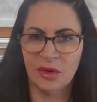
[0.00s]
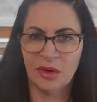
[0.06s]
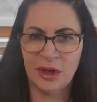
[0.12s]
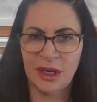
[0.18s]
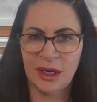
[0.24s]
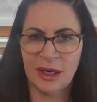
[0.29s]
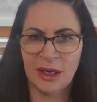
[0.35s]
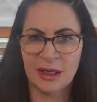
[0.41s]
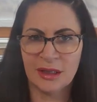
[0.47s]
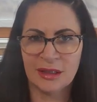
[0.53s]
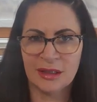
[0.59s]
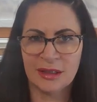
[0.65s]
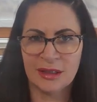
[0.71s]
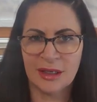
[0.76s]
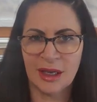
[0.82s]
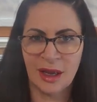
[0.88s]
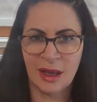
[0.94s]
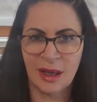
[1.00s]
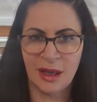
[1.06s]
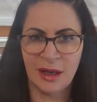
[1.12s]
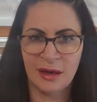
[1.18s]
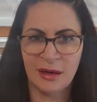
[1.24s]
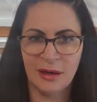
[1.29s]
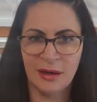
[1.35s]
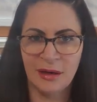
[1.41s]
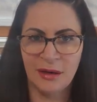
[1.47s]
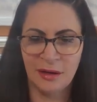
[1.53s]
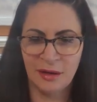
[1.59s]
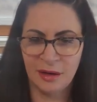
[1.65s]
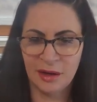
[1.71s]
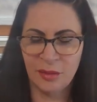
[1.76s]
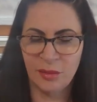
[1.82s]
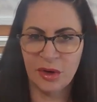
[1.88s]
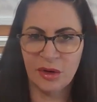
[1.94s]
looking at the side
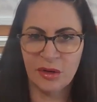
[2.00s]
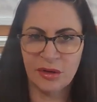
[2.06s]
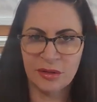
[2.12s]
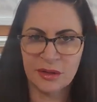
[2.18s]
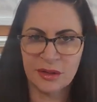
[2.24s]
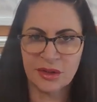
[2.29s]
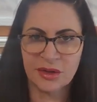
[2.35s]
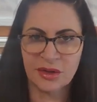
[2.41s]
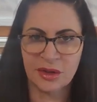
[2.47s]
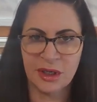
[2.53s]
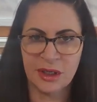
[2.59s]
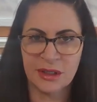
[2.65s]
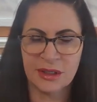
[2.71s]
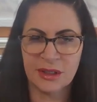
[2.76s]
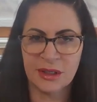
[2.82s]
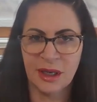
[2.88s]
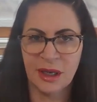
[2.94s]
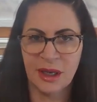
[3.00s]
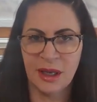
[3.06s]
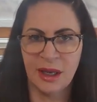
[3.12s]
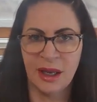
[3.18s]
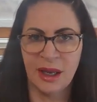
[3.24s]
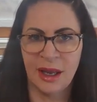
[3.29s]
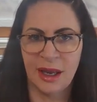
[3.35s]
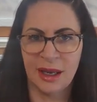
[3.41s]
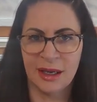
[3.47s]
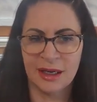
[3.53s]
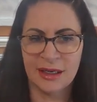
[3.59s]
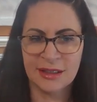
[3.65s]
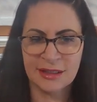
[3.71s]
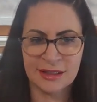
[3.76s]
in the middle of the street, and I